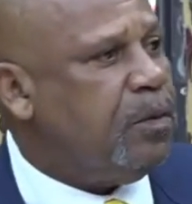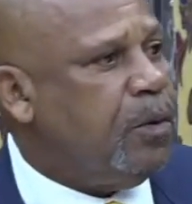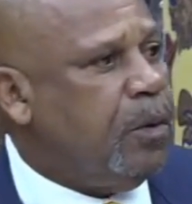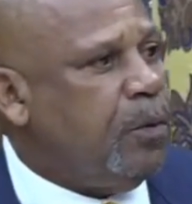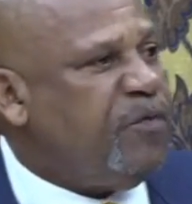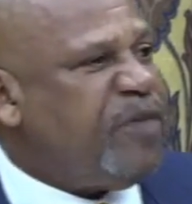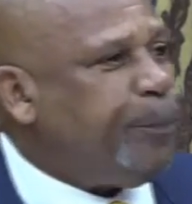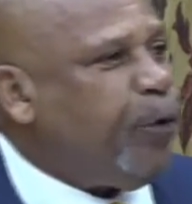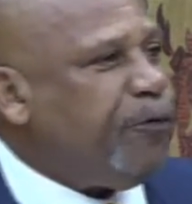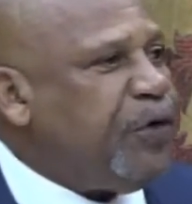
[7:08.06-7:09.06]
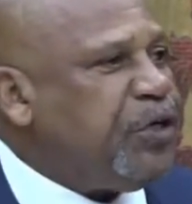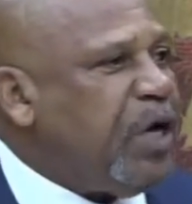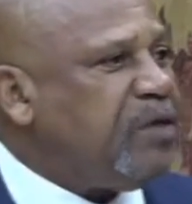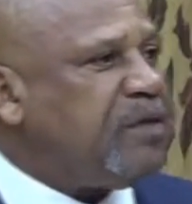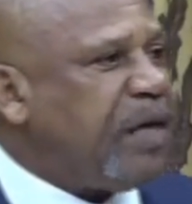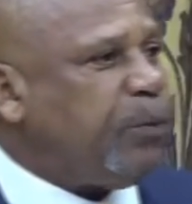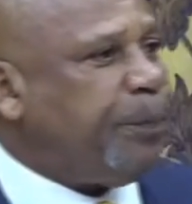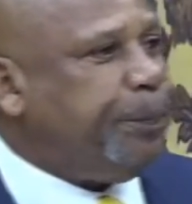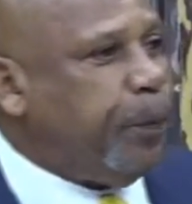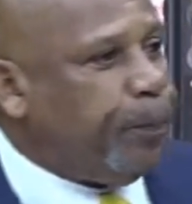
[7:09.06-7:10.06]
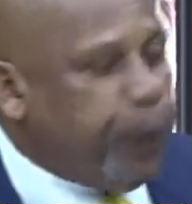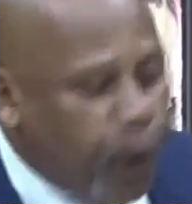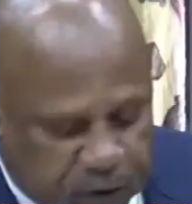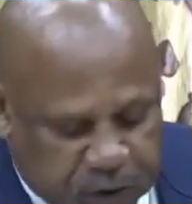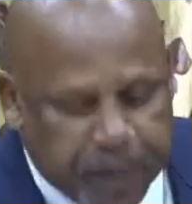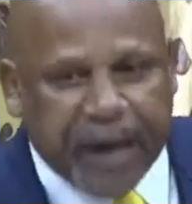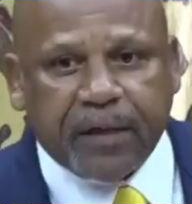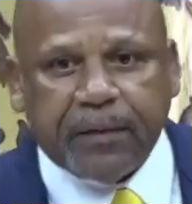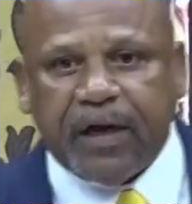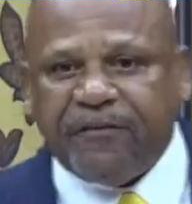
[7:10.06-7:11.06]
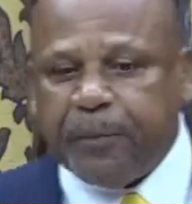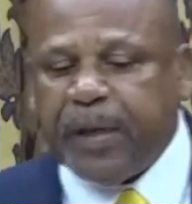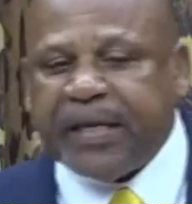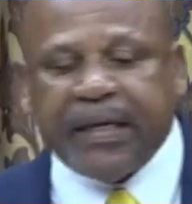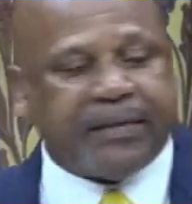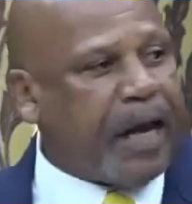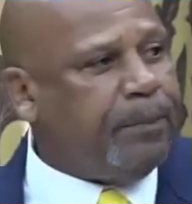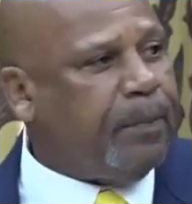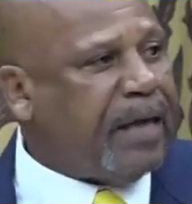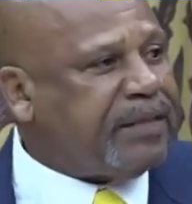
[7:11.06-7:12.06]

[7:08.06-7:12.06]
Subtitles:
with the provisions that were proposed by the government at the time as it